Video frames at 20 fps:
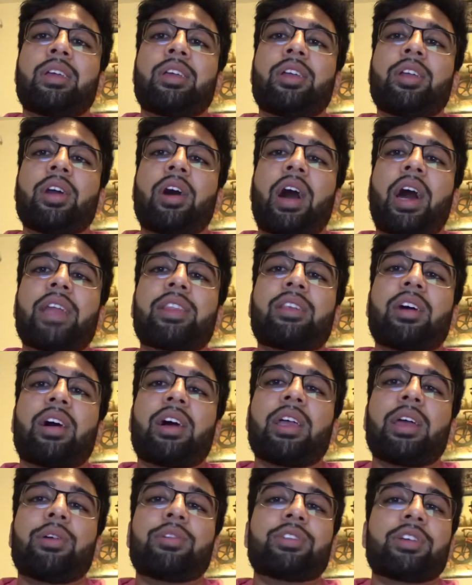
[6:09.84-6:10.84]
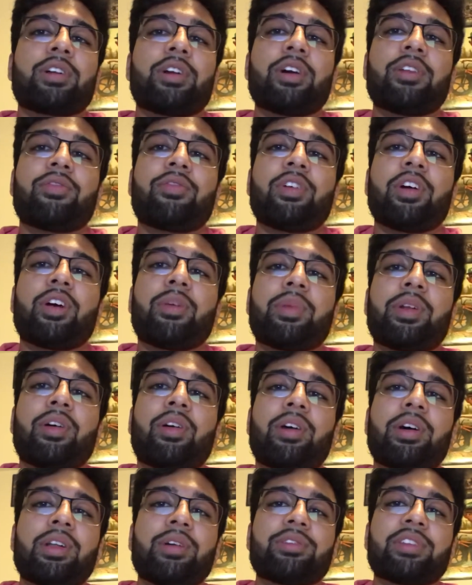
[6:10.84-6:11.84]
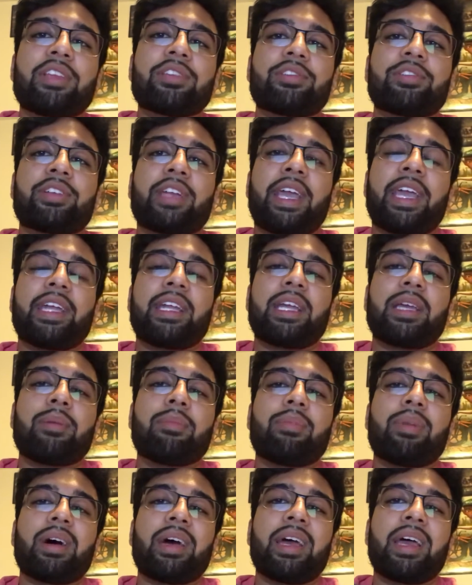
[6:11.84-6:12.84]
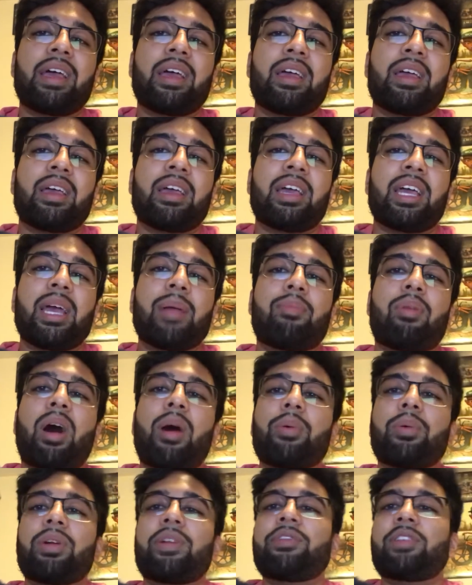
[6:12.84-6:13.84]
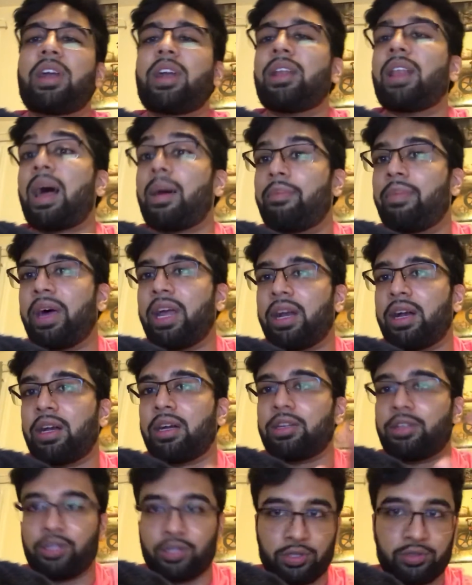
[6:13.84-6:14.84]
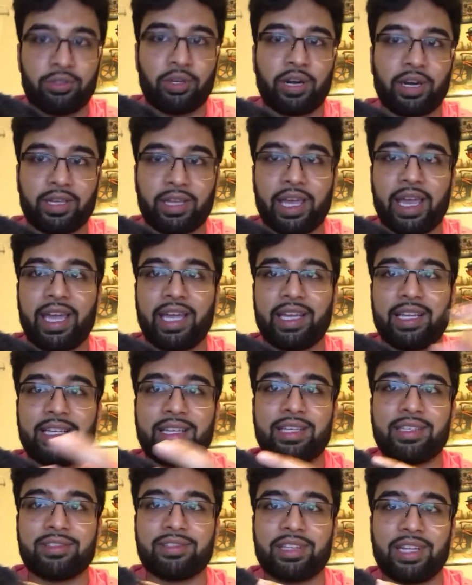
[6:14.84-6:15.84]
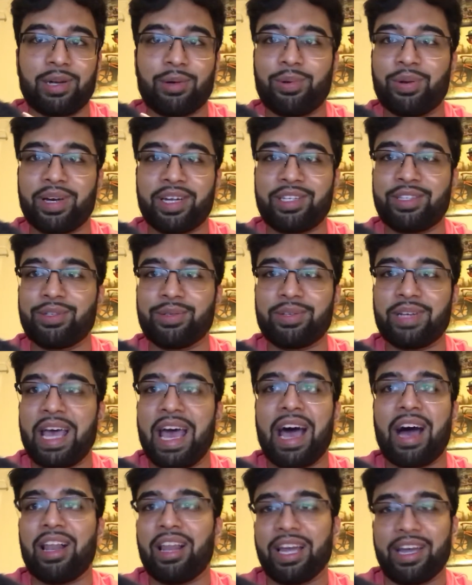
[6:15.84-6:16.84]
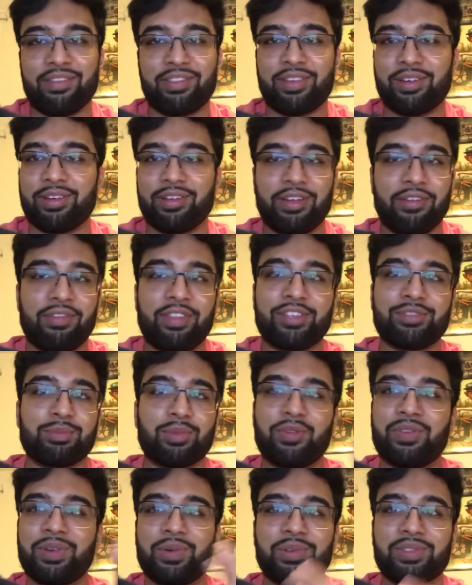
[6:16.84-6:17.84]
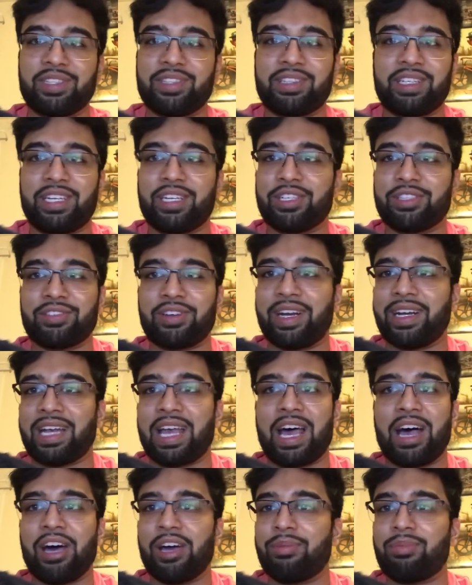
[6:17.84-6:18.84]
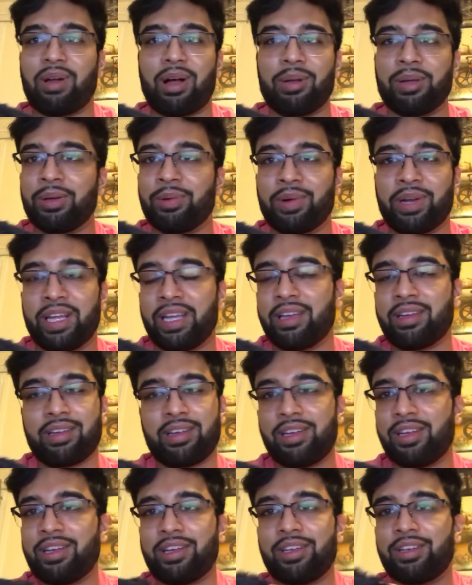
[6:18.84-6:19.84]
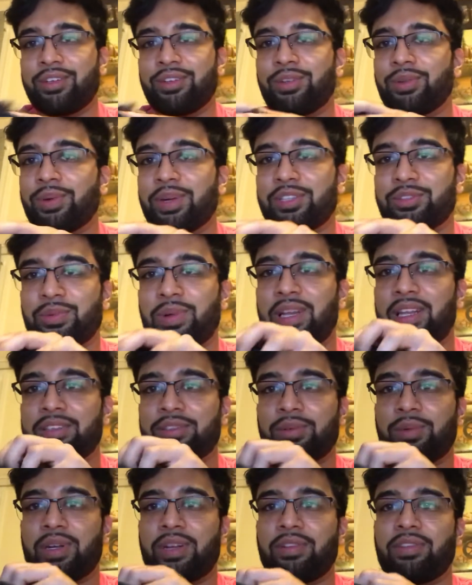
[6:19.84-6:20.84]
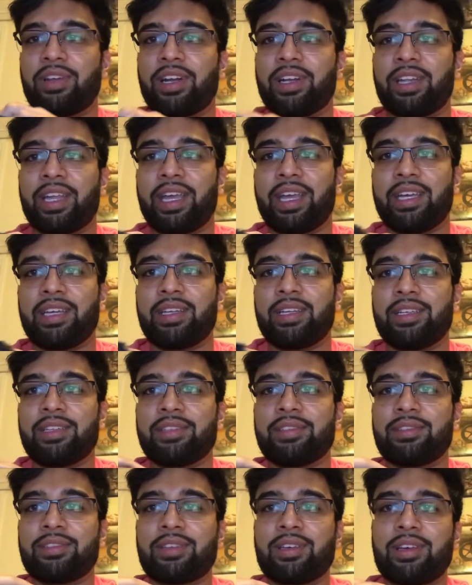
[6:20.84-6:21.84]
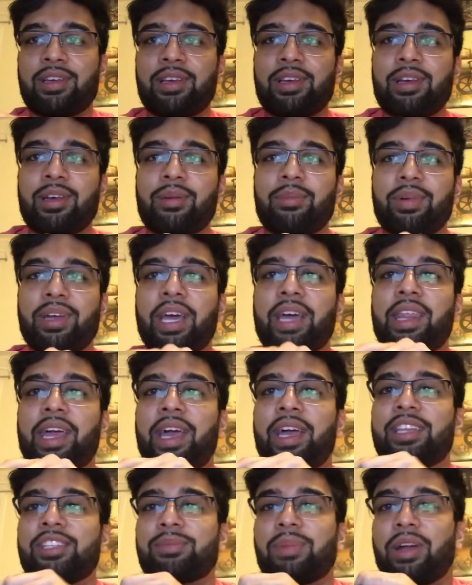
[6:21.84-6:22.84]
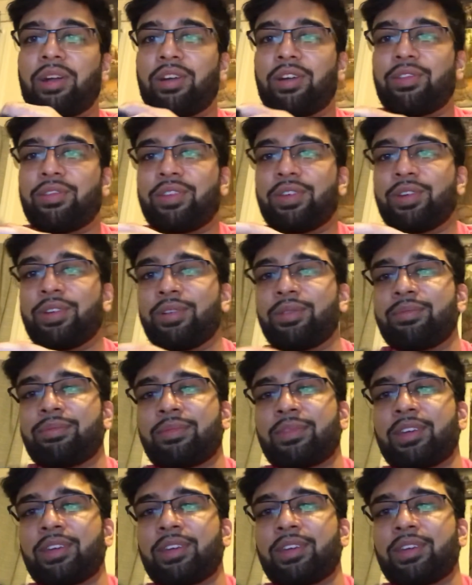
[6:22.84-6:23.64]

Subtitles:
I thought it was a good film and all, and it was entertaining, but it probably would have done a lot better, during the 80s than it would do now. Like, if this movie was in theaters right now, it probably wouldn't do as well as it would have done in the 80s. But yeah, that ends my review.